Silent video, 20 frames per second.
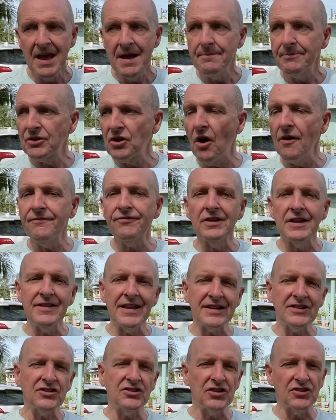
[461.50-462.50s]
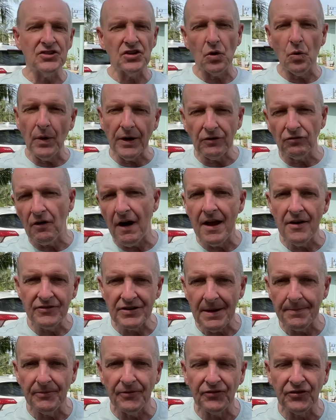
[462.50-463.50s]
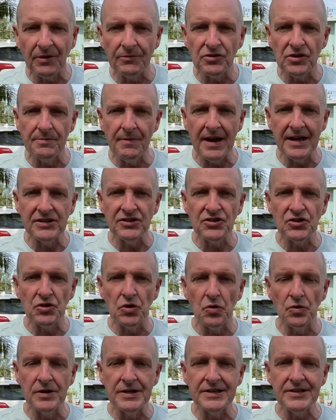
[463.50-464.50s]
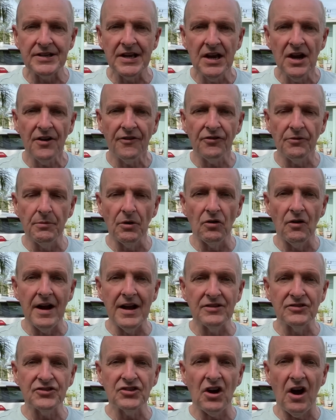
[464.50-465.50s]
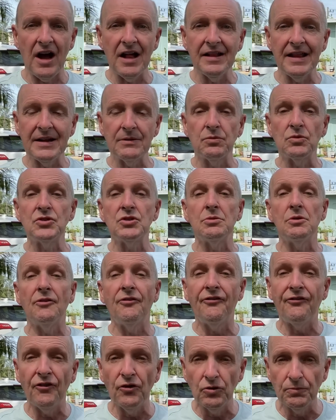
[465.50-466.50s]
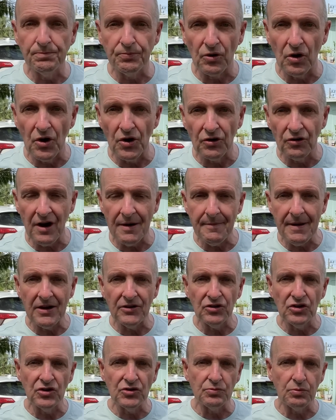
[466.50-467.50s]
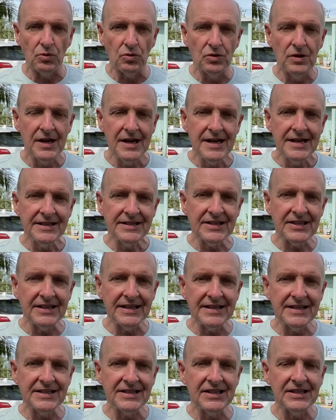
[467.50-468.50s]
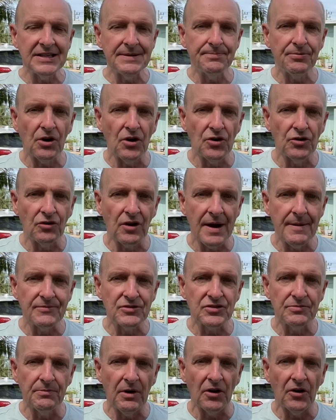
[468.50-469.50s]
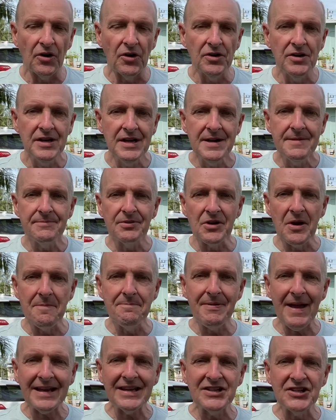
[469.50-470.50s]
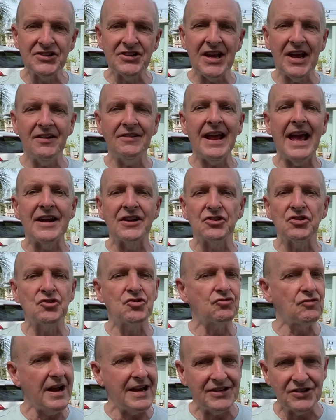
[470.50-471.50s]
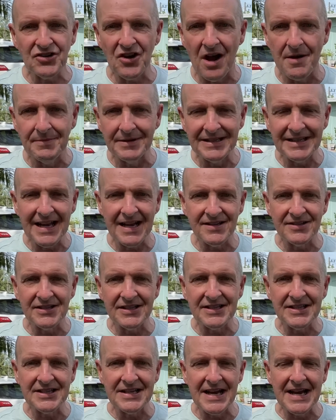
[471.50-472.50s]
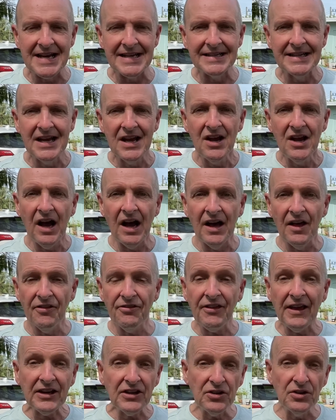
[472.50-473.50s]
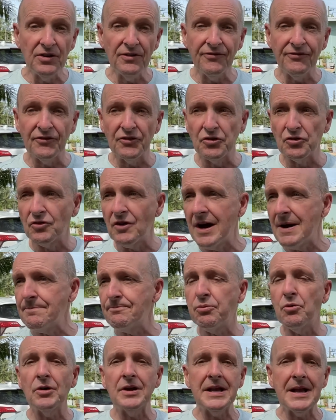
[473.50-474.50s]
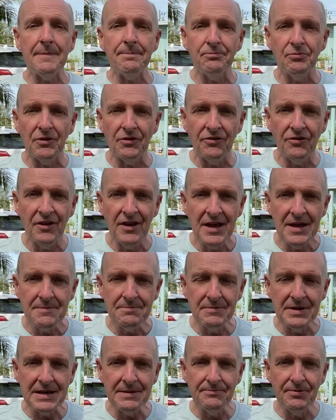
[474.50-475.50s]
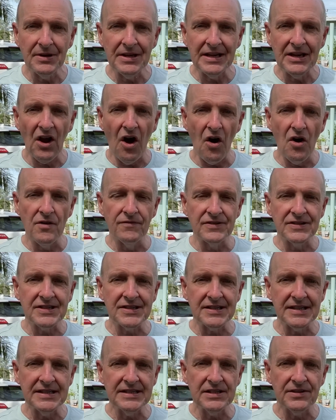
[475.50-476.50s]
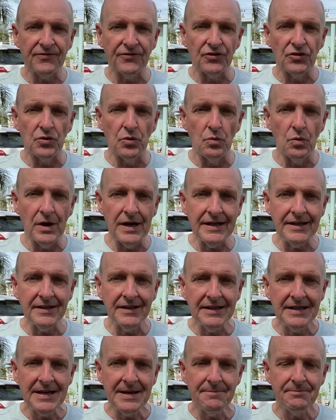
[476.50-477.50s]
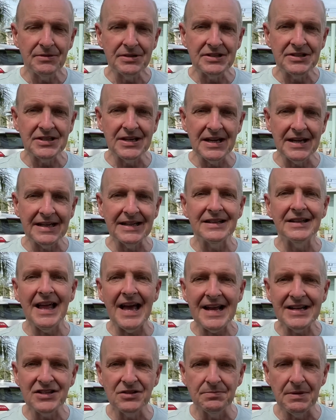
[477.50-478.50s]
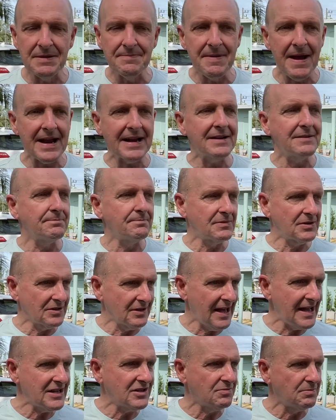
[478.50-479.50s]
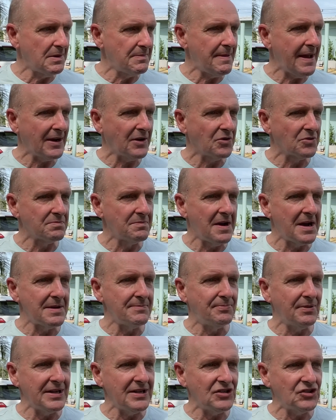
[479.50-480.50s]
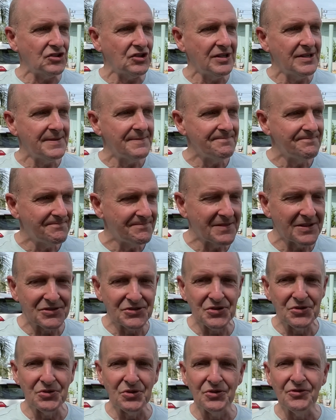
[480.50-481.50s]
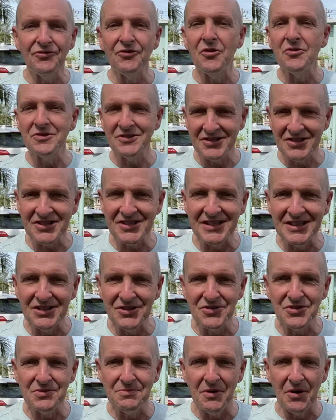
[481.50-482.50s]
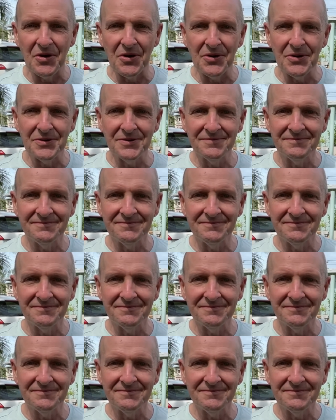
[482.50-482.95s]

But hopefully that's just a quick roundup of some of the main stories from around Thailand. We'll do a full program, our usual TNT program tomorrow. But I'm back in town, had a great time in Kazakhstan. Thank you for putting up with me being overseas for a week. But glad to be back on my beach. I do look forward to seeing you tomorrow.